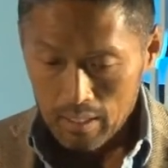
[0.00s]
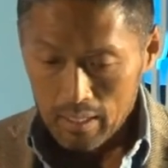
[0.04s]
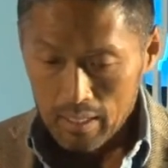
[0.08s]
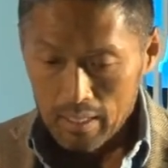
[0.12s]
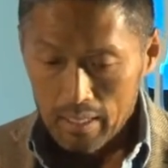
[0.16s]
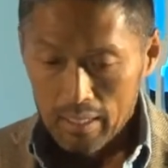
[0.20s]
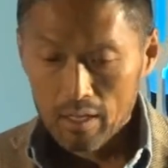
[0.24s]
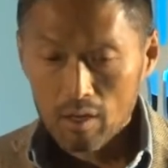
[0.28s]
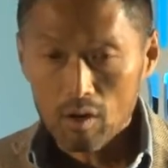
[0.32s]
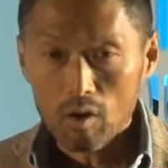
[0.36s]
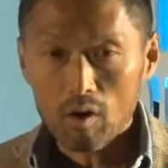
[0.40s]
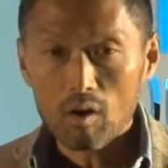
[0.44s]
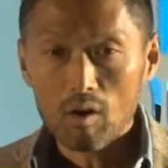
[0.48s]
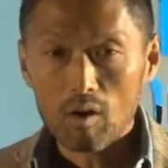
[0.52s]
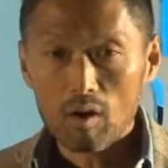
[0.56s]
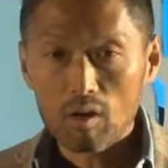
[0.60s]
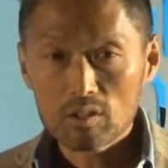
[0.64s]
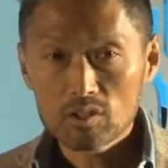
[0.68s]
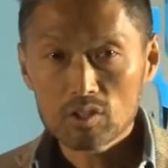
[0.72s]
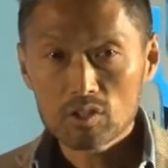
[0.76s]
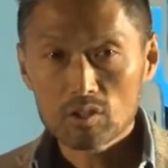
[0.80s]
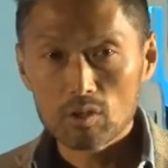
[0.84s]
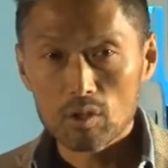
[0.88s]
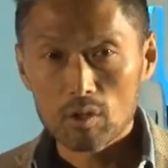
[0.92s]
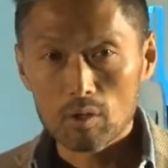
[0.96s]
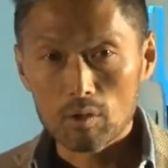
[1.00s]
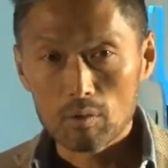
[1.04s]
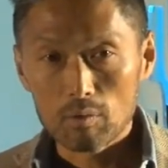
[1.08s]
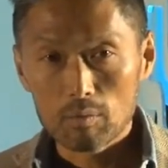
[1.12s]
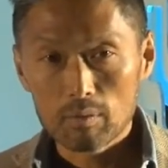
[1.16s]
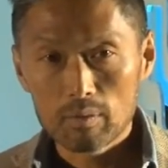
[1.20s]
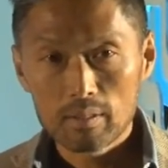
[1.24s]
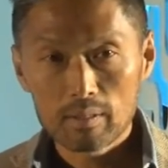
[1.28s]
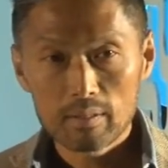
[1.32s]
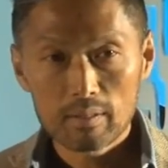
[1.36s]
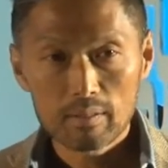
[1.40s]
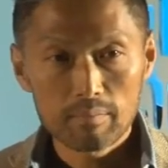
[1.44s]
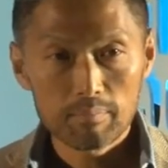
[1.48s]
and also
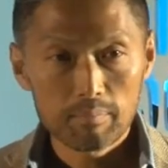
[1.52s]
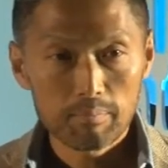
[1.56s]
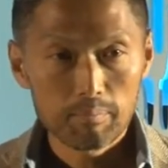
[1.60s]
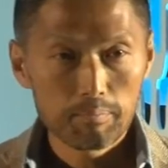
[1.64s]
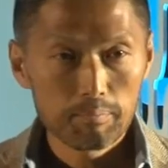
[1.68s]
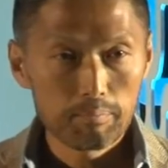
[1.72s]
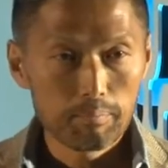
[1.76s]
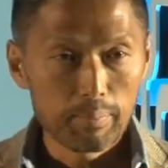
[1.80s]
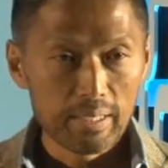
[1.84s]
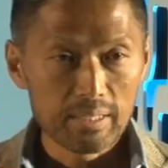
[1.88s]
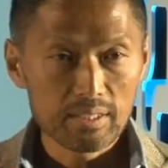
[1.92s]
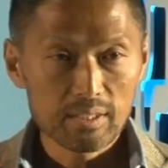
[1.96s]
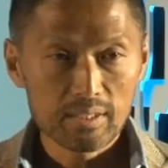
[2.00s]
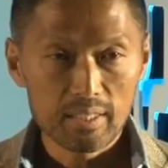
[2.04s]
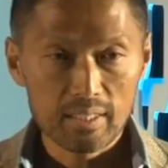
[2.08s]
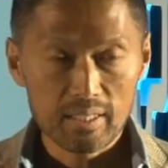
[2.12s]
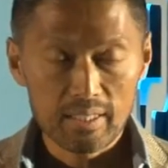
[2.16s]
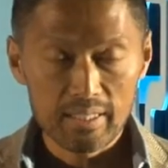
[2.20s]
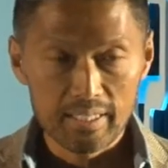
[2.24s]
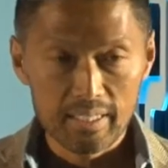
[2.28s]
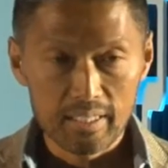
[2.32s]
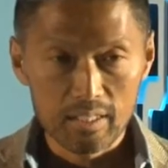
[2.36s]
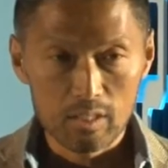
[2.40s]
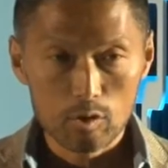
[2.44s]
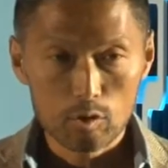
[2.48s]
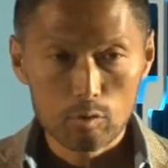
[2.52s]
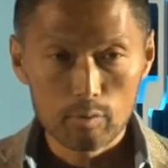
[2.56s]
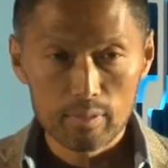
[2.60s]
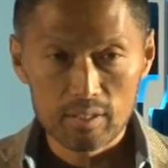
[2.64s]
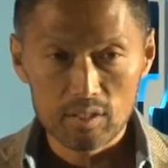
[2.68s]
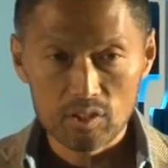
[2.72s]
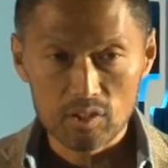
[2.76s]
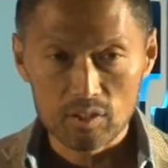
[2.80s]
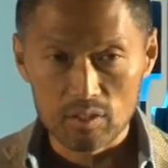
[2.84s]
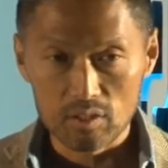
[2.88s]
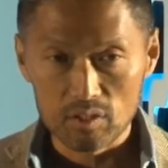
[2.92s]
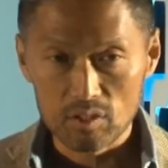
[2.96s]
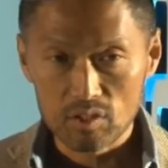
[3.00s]
basically
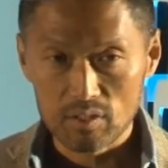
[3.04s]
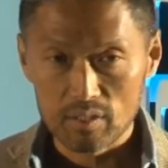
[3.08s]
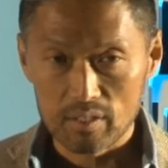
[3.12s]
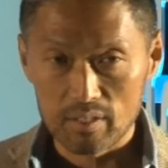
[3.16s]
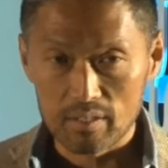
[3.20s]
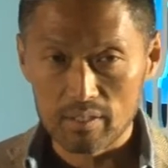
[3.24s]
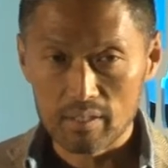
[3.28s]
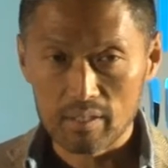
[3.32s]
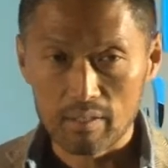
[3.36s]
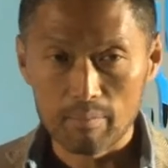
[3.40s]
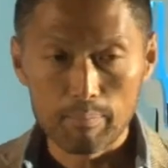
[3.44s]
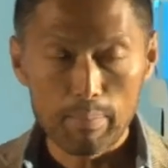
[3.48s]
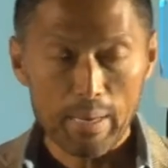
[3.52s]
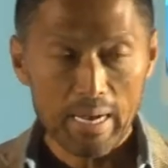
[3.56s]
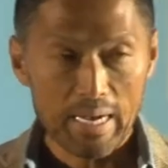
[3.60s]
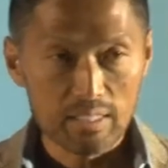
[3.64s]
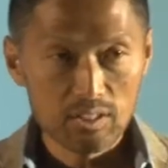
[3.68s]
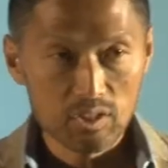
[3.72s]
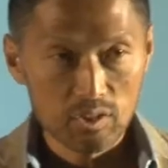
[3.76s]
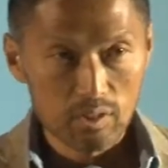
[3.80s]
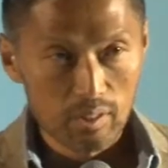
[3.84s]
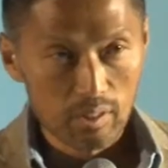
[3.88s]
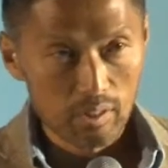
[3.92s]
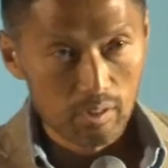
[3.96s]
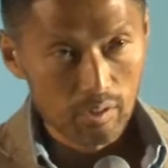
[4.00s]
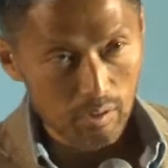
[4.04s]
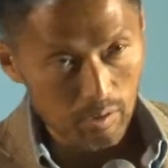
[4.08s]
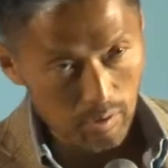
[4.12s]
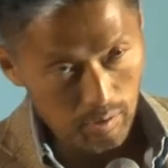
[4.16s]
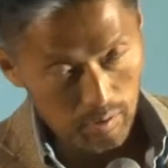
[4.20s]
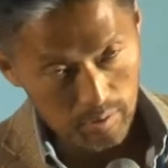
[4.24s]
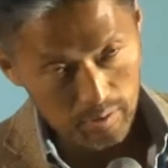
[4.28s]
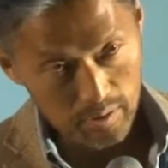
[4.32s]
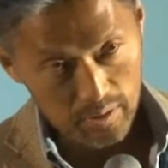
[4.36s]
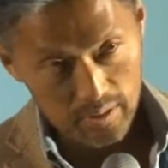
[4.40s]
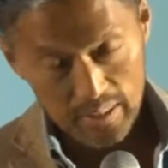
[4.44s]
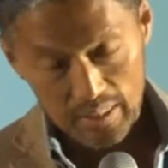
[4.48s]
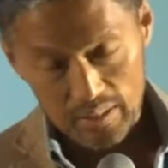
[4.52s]
increases their capacity
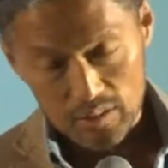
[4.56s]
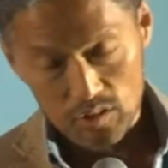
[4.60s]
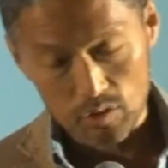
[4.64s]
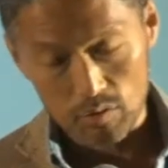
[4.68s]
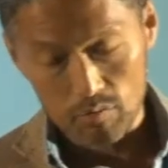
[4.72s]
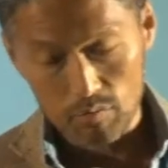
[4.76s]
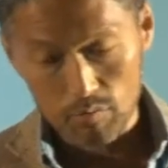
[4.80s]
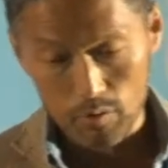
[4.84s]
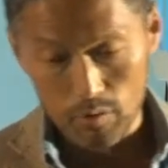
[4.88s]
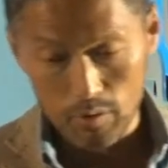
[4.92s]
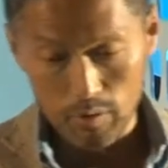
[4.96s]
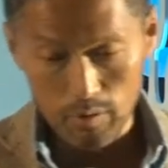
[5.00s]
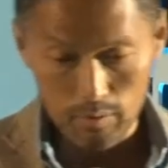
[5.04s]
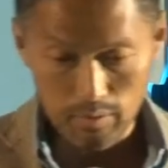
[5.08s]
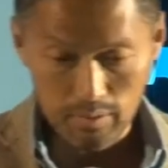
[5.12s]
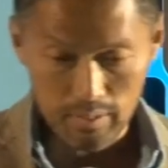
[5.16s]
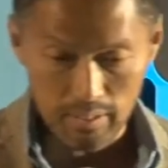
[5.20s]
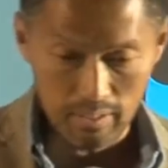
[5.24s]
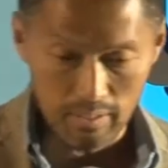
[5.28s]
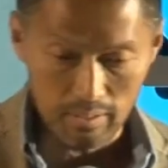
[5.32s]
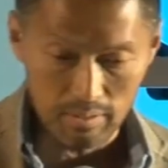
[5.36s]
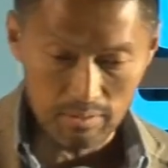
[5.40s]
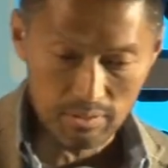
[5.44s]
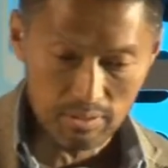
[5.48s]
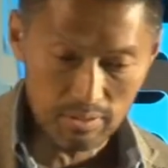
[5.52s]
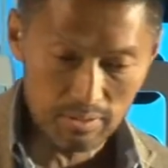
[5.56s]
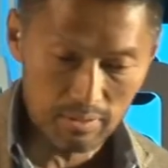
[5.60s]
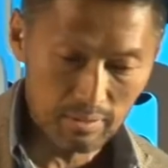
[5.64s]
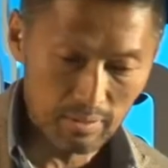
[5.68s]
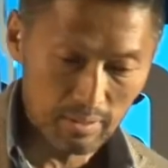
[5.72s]
utilization for hotels.